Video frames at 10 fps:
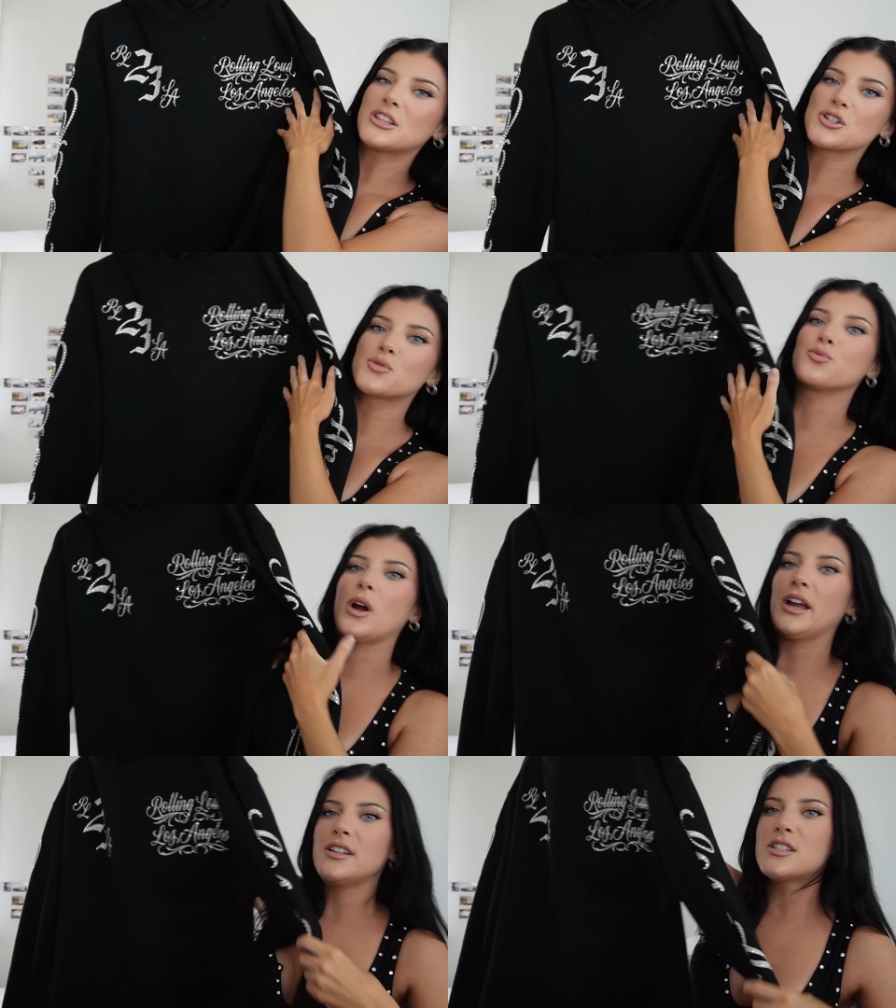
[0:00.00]
there's
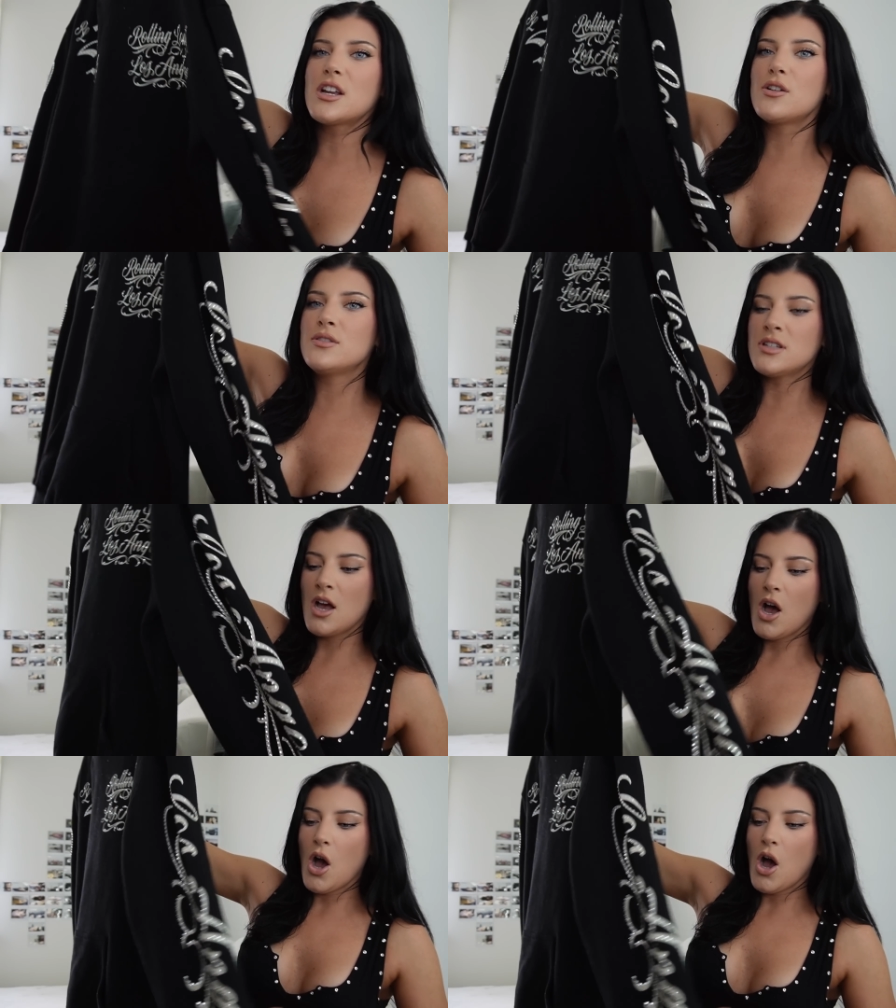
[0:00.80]
rhinestones